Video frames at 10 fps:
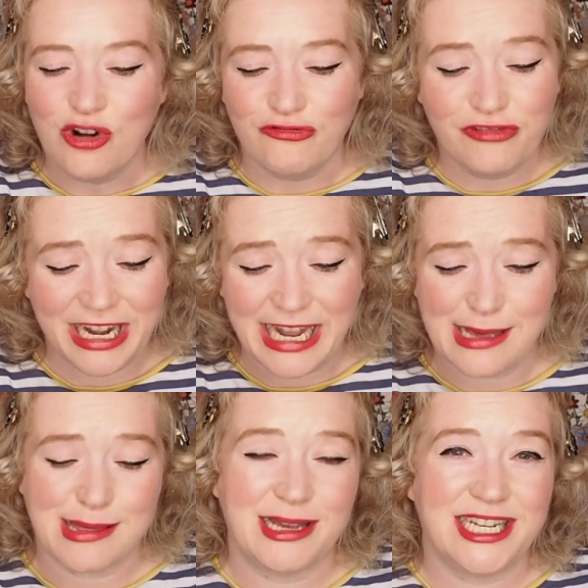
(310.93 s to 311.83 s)
Really
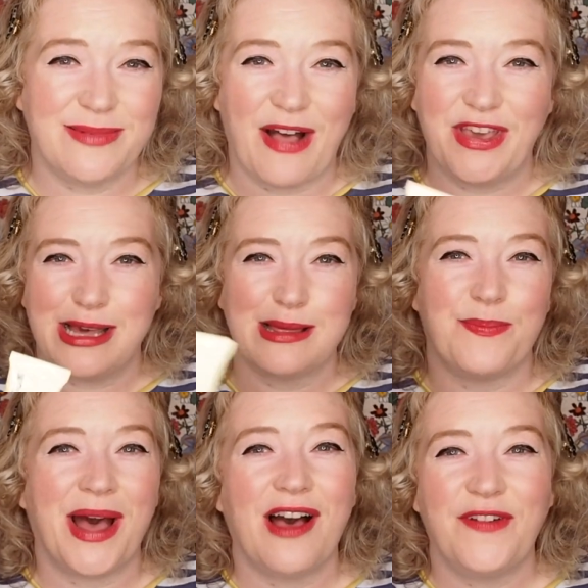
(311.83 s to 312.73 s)
excited about this.
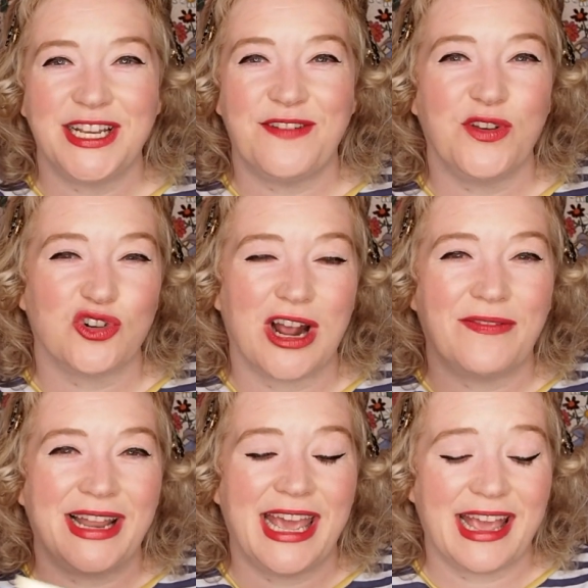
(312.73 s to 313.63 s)
Perfect if you're
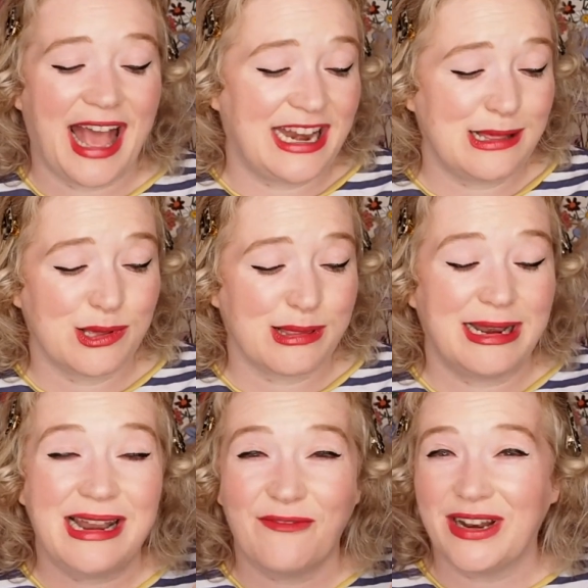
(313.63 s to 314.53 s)
traveling, and it's just
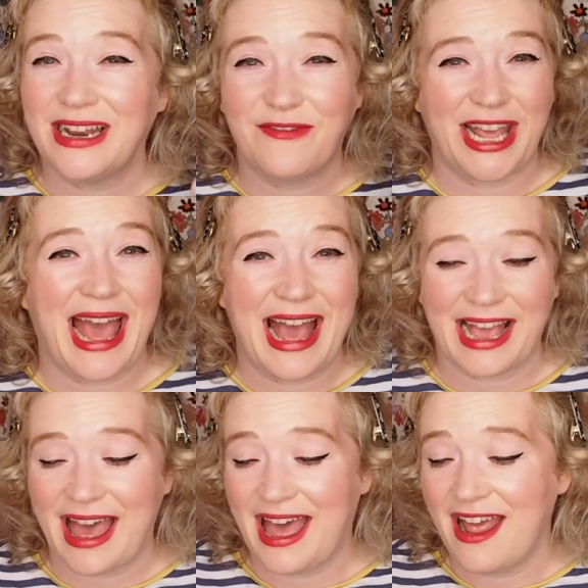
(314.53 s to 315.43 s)
lovely, lovely hair
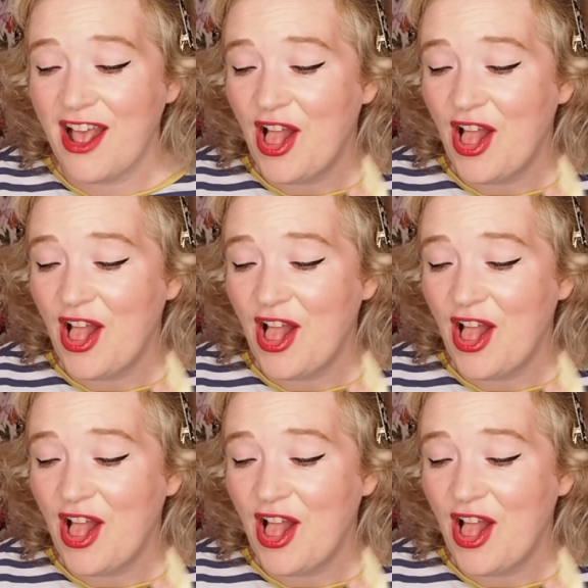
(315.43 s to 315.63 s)
care.